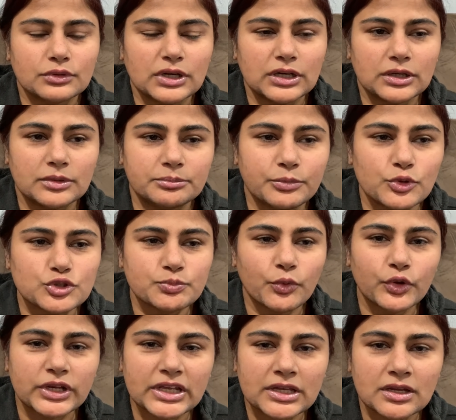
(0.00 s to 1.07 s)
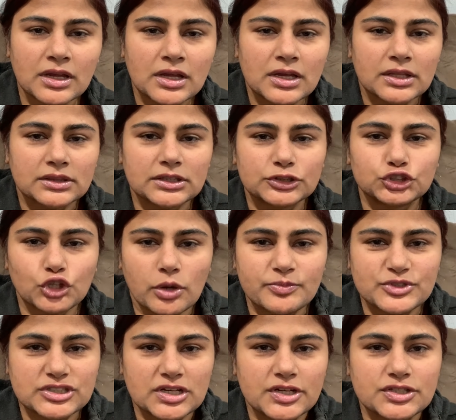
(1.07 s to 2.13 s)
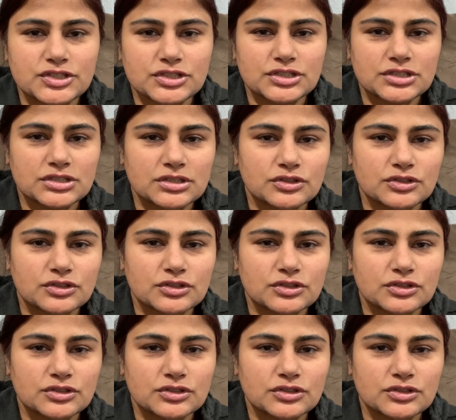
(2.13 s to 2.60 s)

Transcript: uh, postponing the job search,